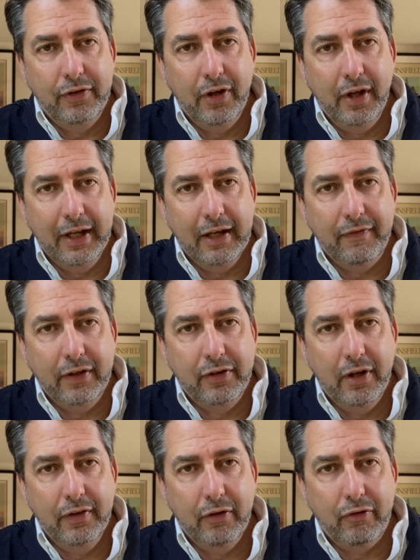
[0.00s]
are turning if I
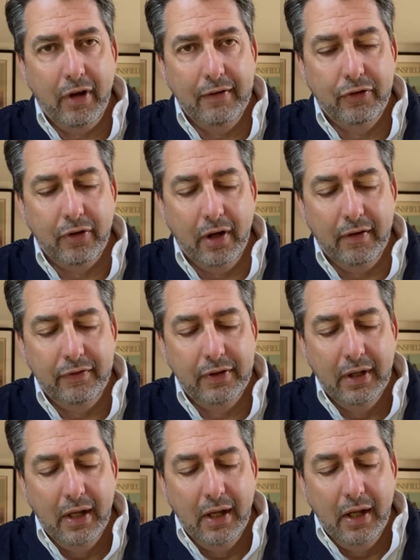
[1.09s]
turn the drive shaft.
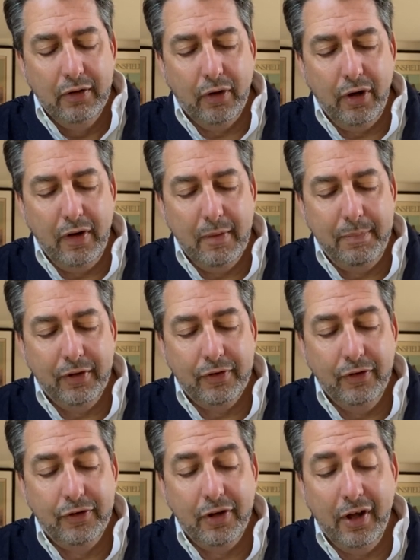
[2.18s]
Not only the
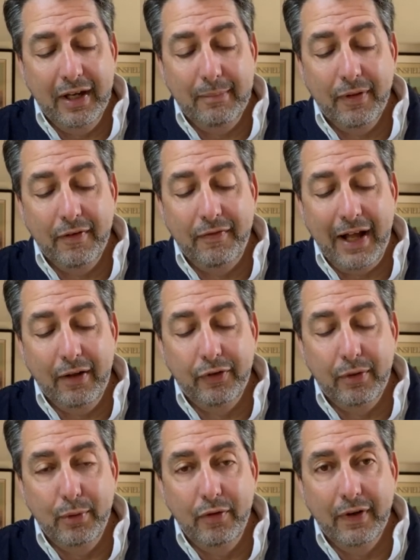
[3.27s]
pistons turning, but the valves
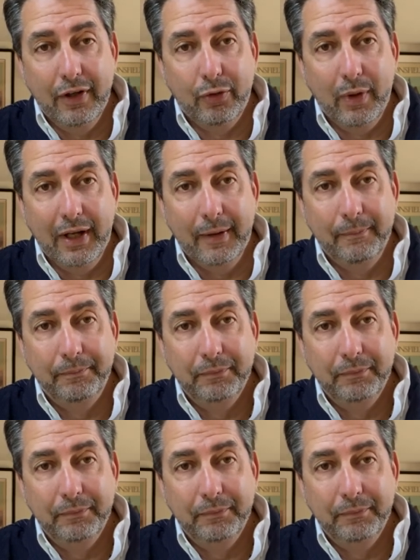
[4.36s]
are moving as well.